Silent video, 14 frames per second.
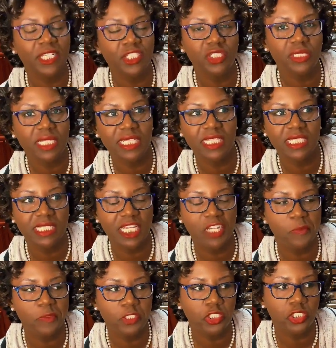to make sure that the
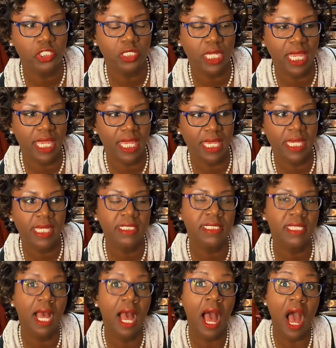temperature
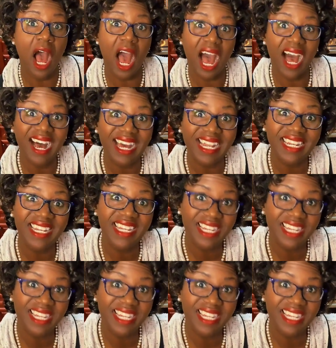is hot